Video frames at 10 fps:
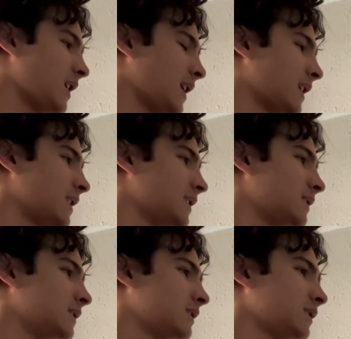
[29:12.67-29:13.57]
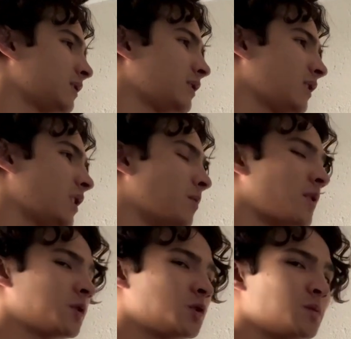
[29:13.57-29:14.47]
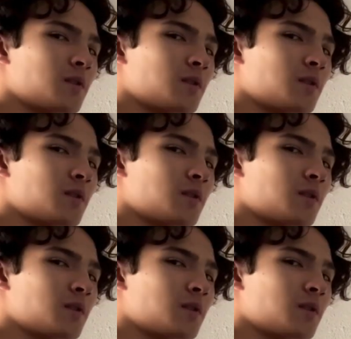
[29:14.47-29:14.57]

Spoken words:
and a mushroom